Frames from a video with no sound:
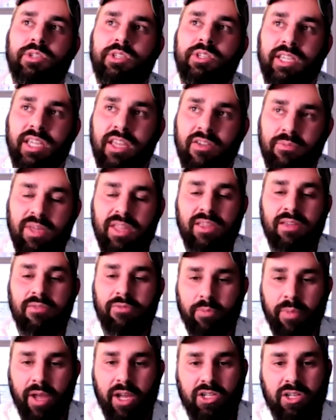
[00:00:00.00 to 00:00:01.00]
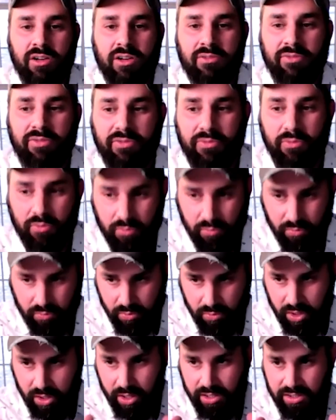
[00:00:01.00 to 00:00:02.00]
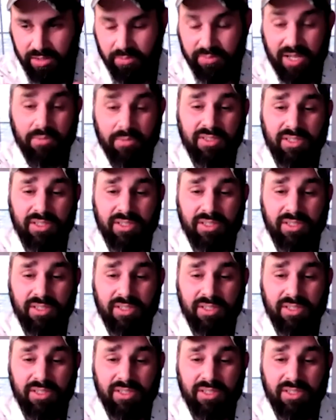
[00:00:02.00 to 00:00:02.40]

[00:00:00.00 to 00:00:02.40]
give me the information of, sometimes